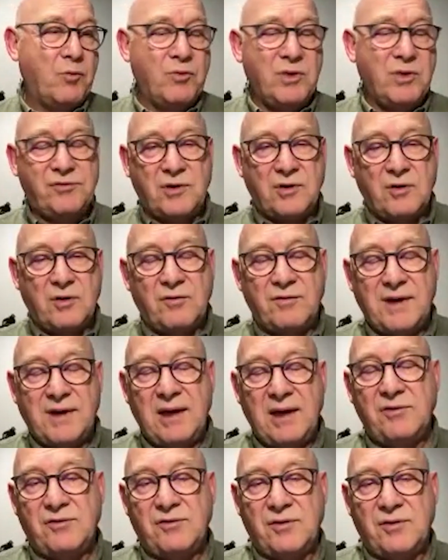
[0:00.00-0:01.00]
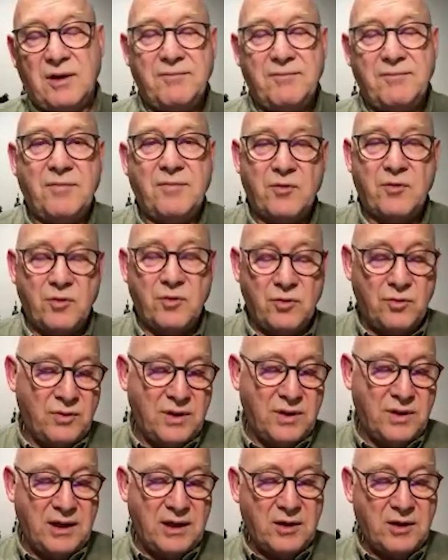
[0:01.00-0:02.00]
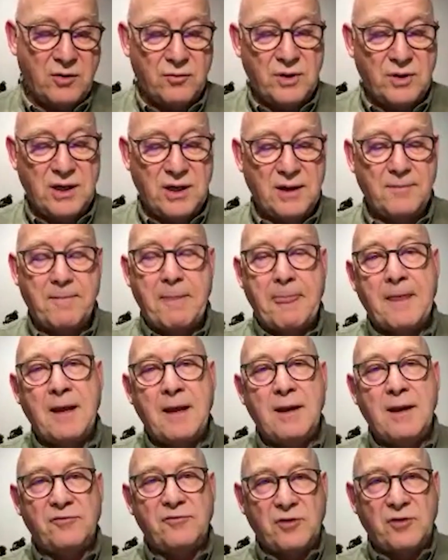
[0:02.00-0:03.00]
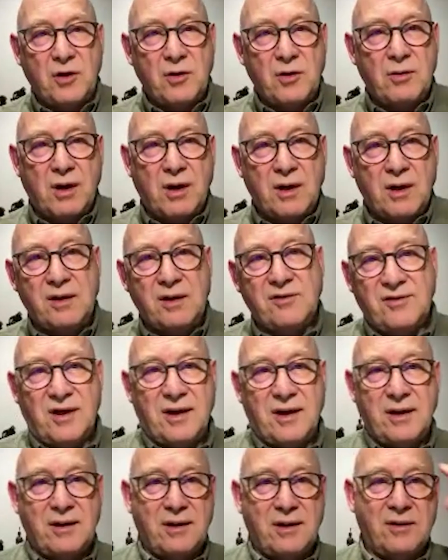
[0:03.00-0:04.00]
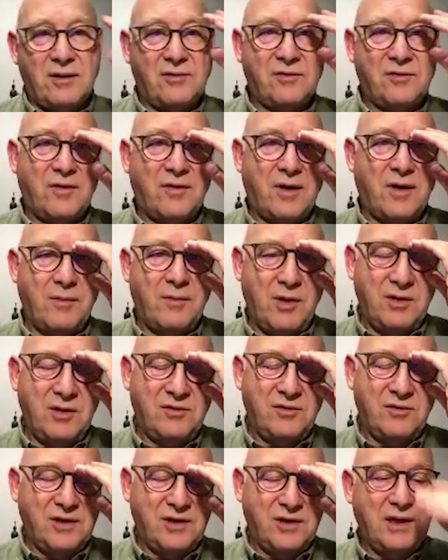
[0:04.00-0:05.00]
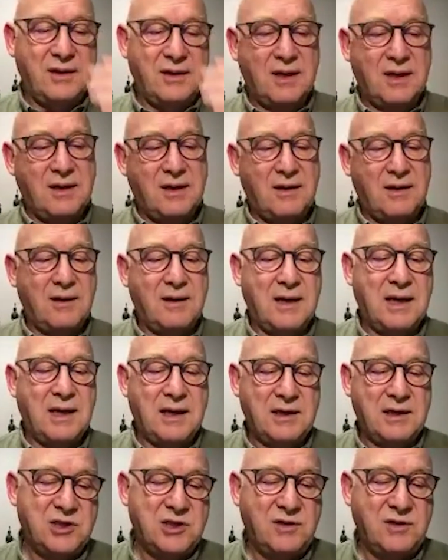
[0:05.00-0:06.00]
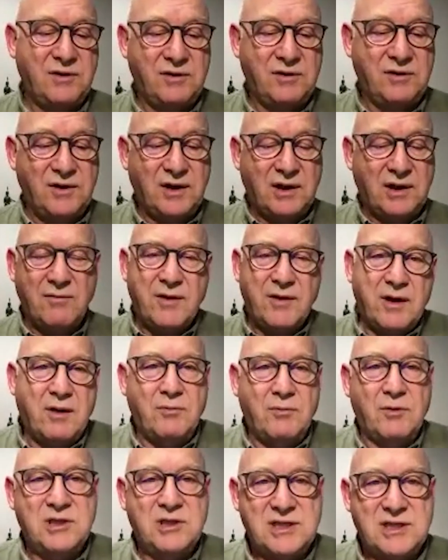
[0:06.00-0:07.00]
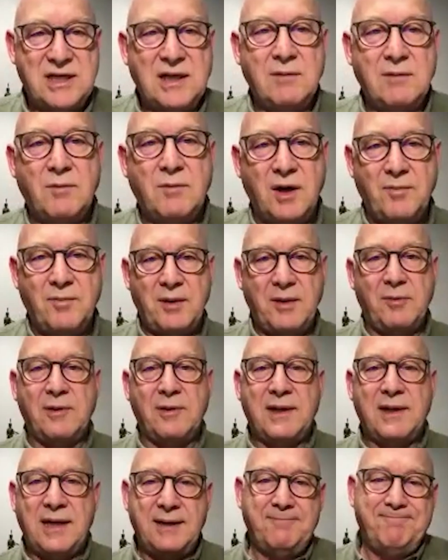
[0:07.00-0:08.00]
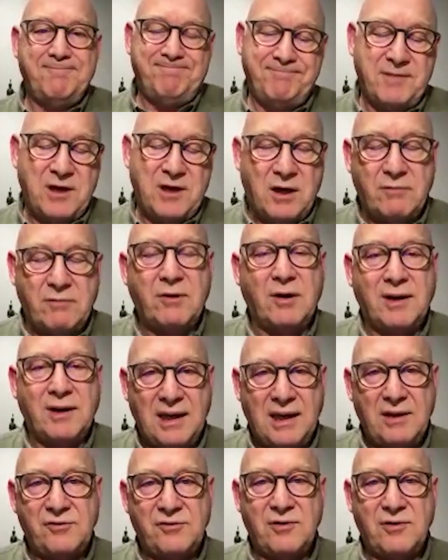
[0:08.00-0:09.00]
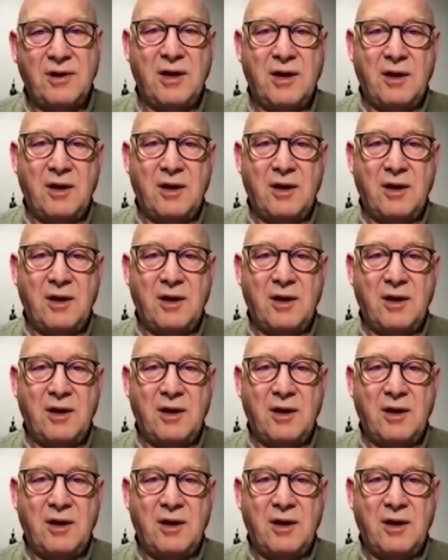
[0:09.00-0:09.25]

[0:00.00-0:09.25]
risk of cancer through their career. So I decided as fire and emergency that chief executive that I would tell my people, hey, I've got cancer